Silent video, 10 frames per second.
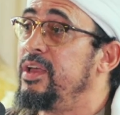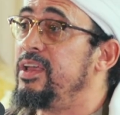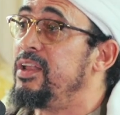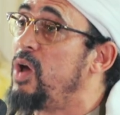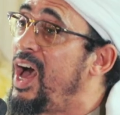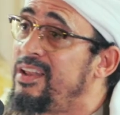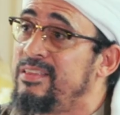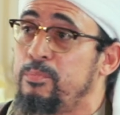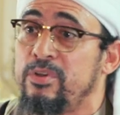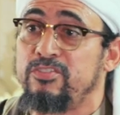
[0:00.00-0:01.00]
Yani, how did
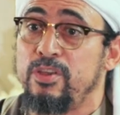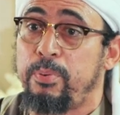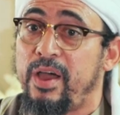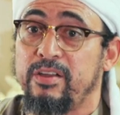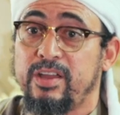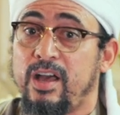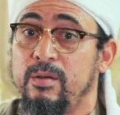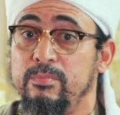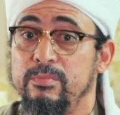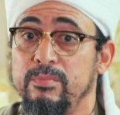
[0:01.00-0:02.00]
the British Empire
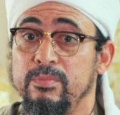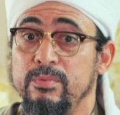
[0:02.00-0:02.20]
come?